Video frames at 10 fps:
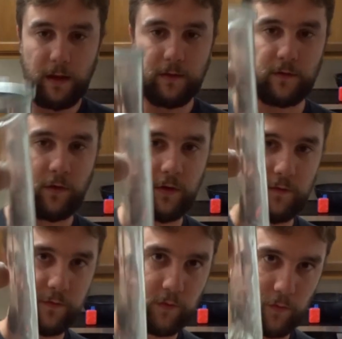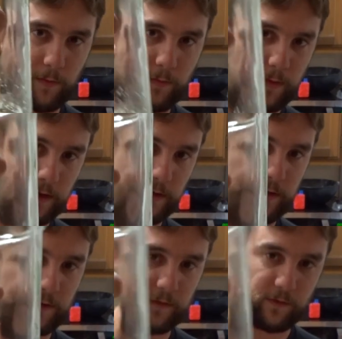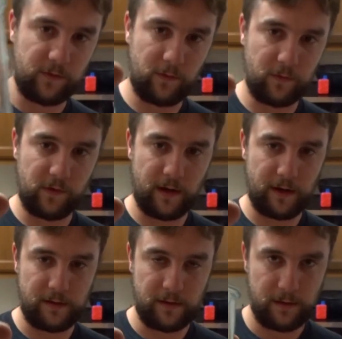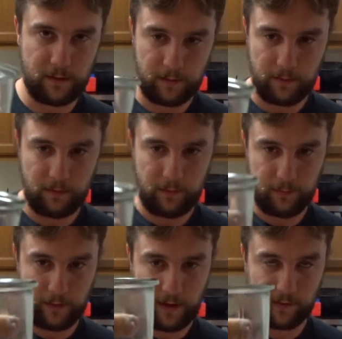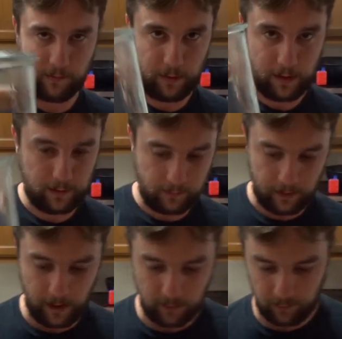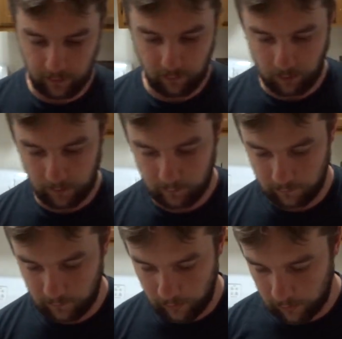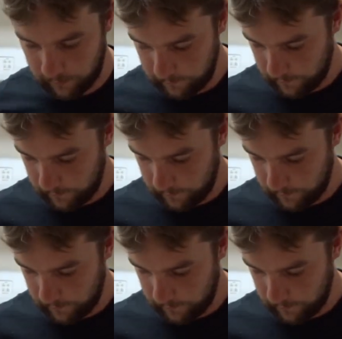There's no need for a rubber band yet because it's so tiny. But that's my now 10 grams of starter.